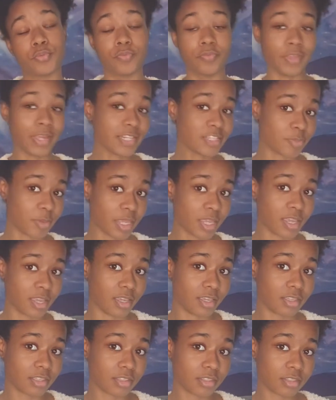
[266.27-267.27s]
That's
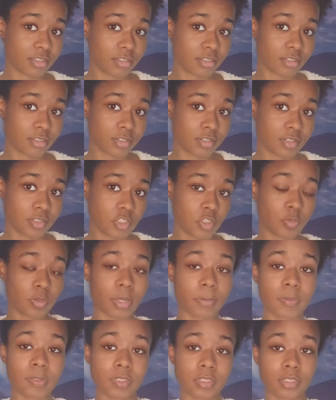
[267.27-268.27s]
big. To
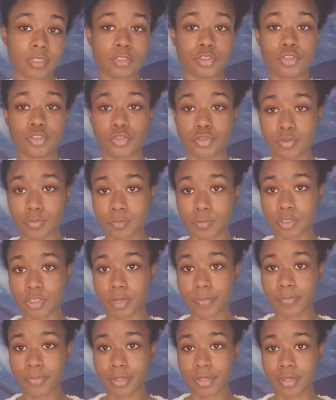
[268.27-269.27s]
be able to consume
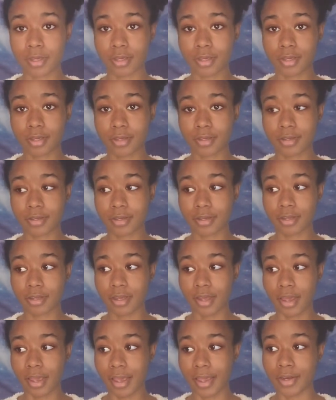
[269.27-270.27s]
something
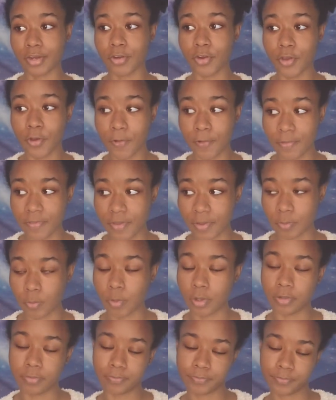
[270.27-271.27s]
and know that,
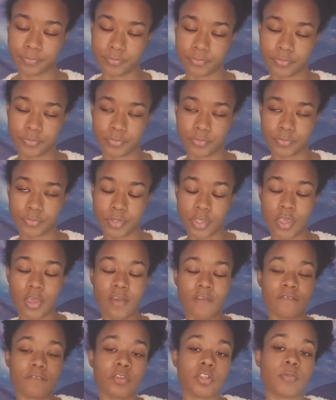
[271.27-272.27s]
well,
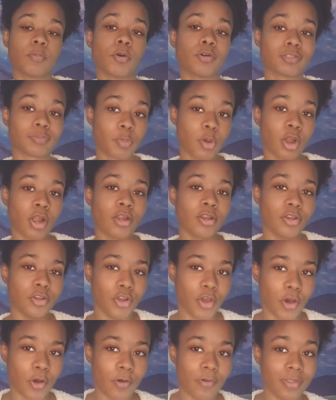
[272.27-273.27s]
for the most part,
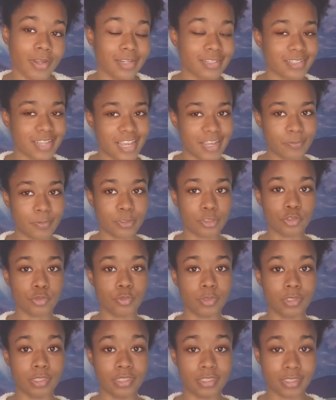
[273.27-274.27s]
know that it's able
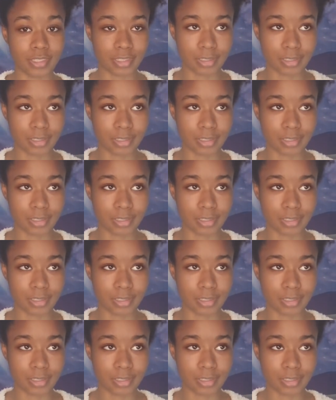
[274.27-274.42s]
to